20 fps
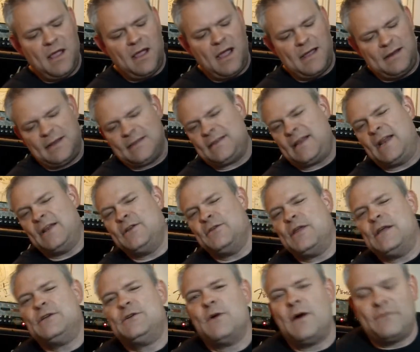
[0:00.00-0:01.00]
I, not that I do
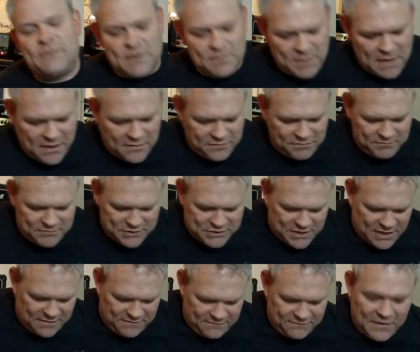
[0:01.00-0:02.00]
that too often, but I
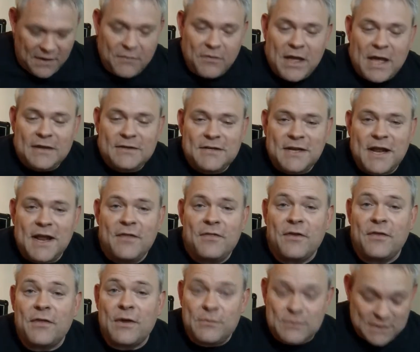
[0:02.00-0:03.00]
just kind of found that today and
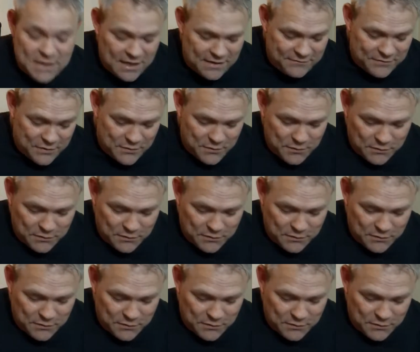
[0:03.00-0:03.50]
thought that was kind of a